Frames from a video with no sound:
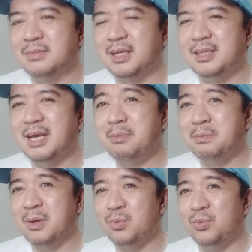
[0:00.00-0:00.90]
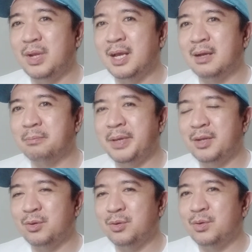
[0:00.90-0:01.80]
ang dami pang kulang
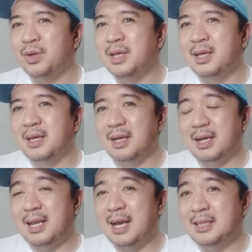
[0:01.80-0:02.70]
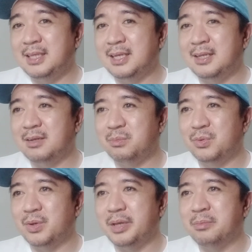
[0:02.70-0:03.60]
pero kalahati ka na ng
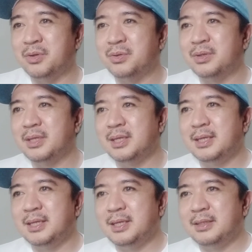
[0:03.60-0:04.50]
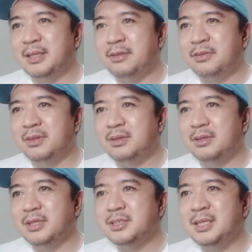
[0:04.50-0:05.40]
buhay mo. Then
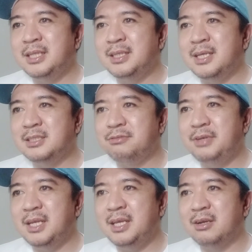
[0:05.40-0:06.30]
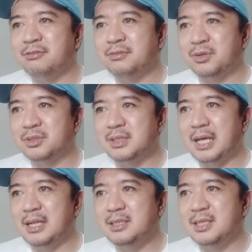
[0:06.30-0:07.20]
there's an intense feeling of
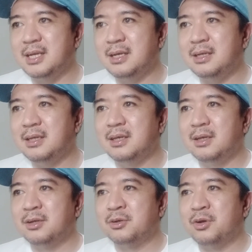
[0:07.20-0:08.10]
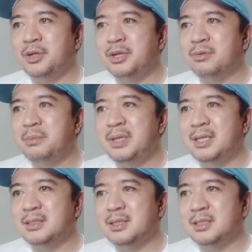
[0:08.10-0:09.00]
nostalgia, chronic
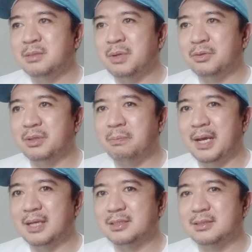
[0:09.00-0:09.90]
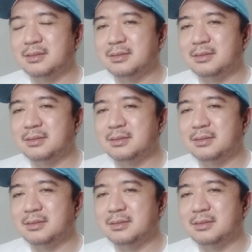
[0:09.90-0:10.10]
reminiscence about the past.